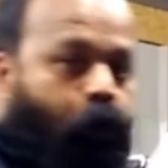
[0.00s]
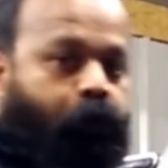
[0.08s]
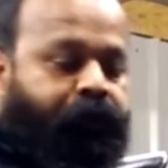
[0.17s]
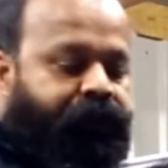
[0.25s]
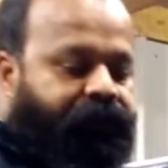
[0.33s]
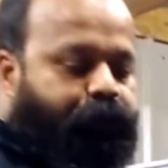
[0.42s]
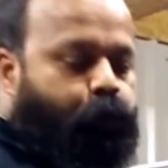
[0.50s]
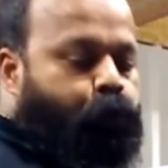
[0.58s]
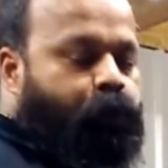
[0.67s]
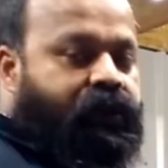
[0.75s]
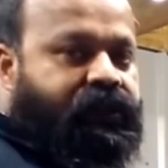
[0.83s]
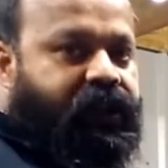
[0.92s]
all you have to
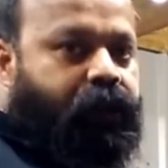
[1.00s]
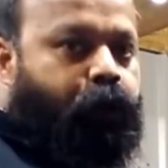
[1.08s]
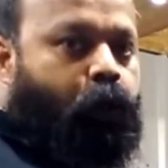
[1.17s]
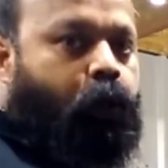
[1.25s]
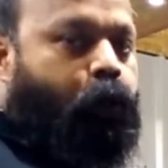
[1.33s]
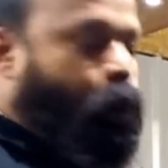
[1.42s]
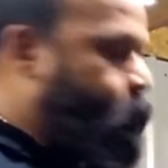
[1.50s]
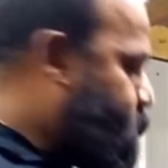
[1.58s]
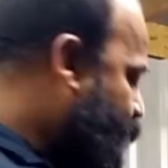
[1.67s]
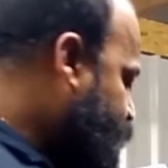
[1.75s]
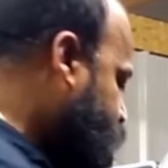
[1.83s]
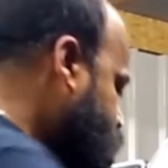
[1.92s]
do is take your knob
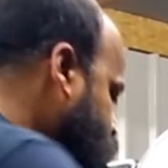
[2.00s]
back